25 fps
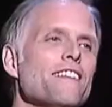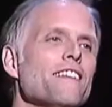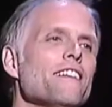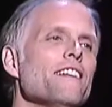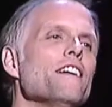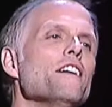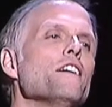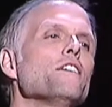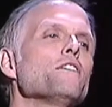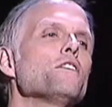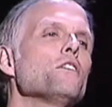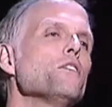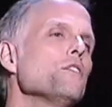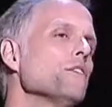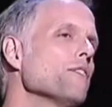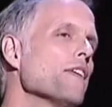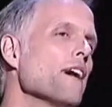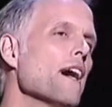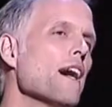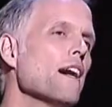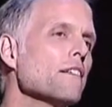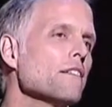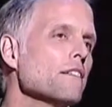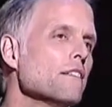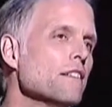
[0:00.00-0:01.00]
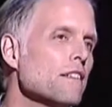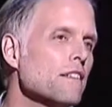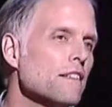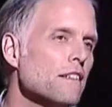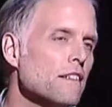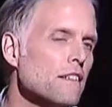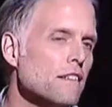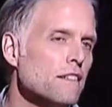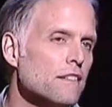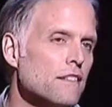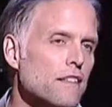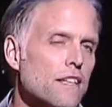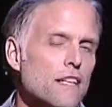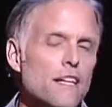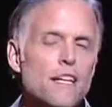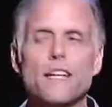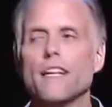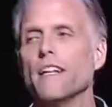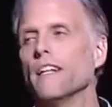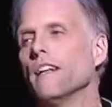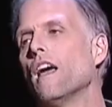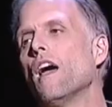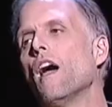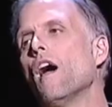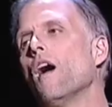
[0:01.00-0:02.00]
in the year
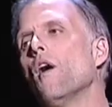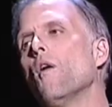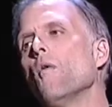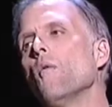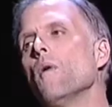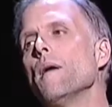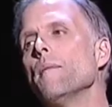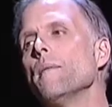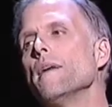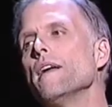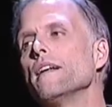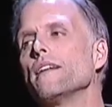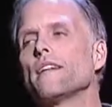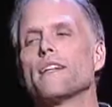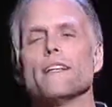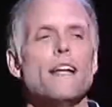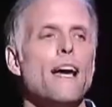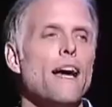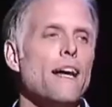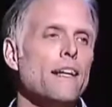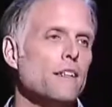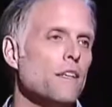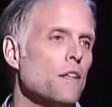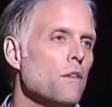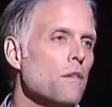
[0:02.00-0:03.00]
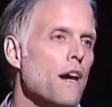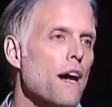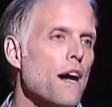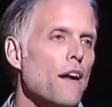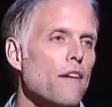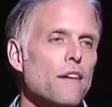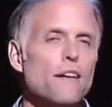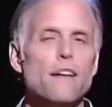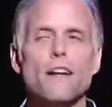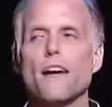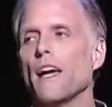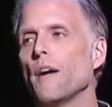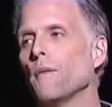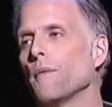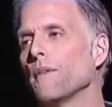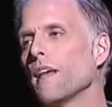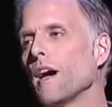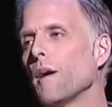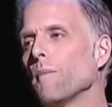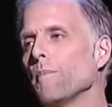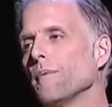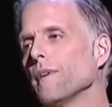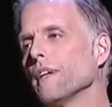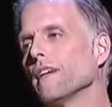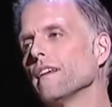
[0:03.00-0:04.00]
2013, women cannot go out at night
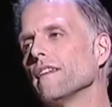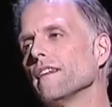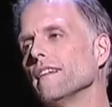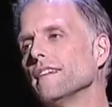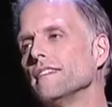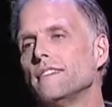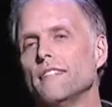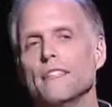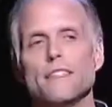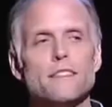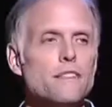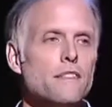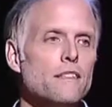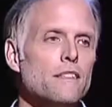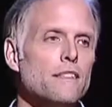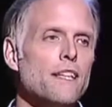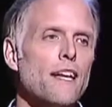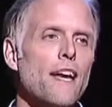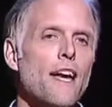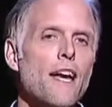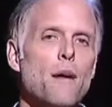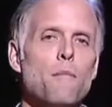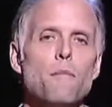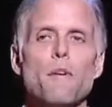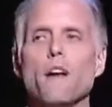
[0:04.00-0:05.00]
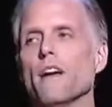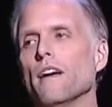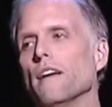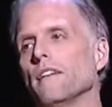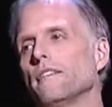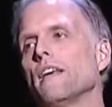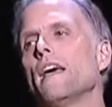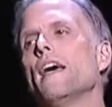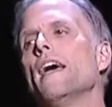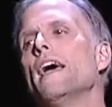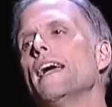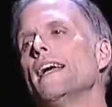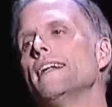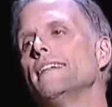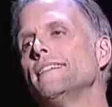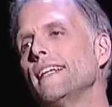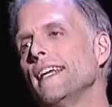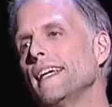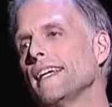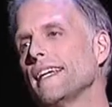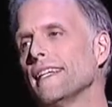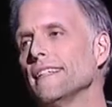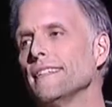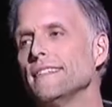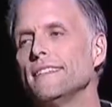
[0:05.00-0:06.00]
without bringing their digital cameras and
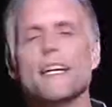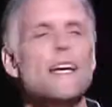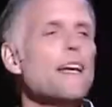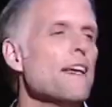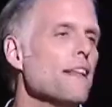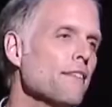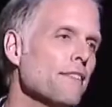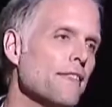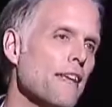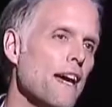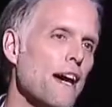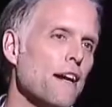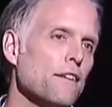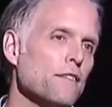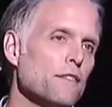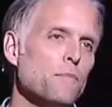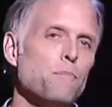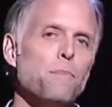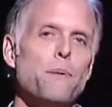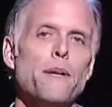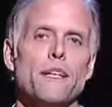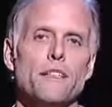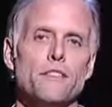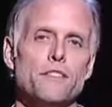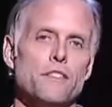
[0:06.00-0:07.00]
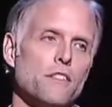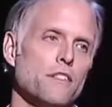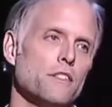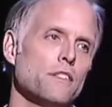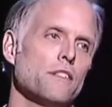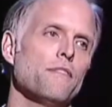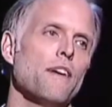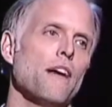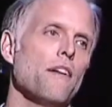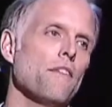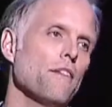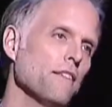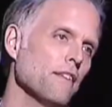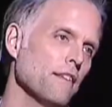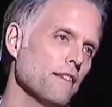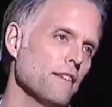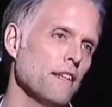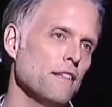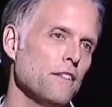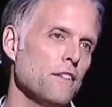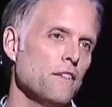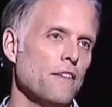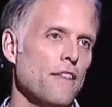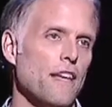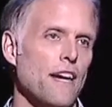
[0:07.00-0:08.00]
taking 10,000 pictures of everything
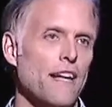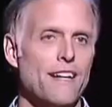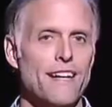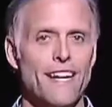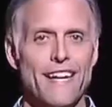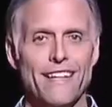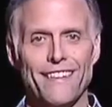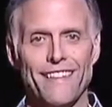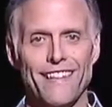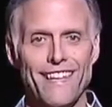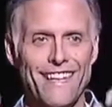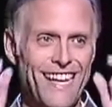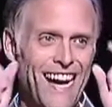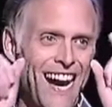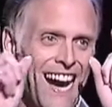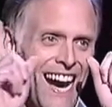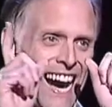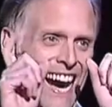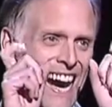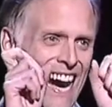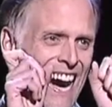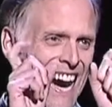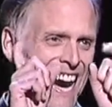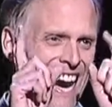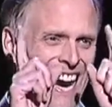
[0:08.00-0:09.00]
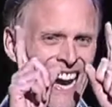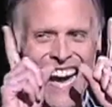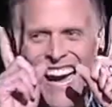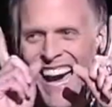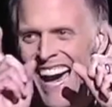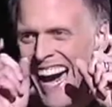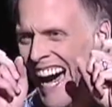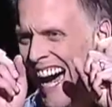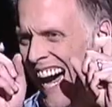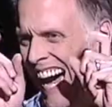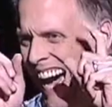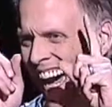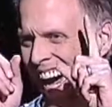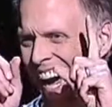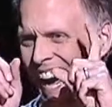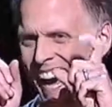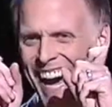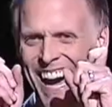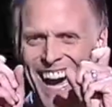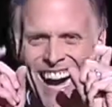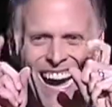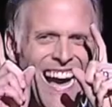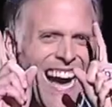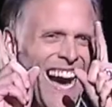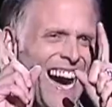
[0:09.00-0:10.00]
they do that night. They're like, ha ha ha,
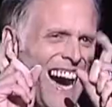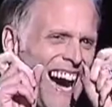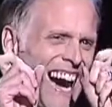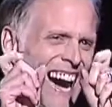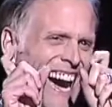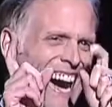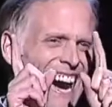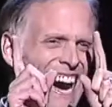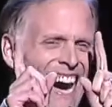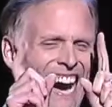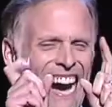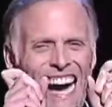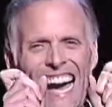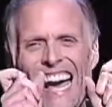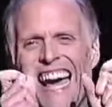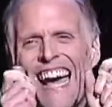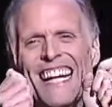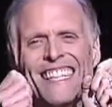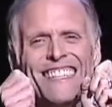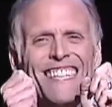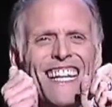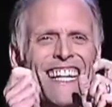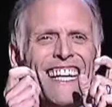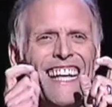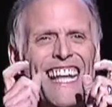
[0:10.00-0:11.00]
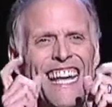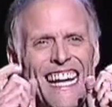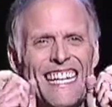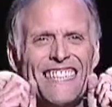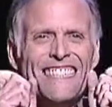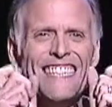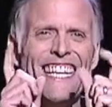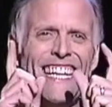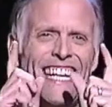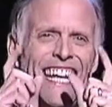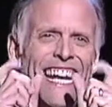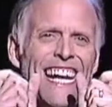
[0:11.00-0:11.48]
ha ha ha, ha delete,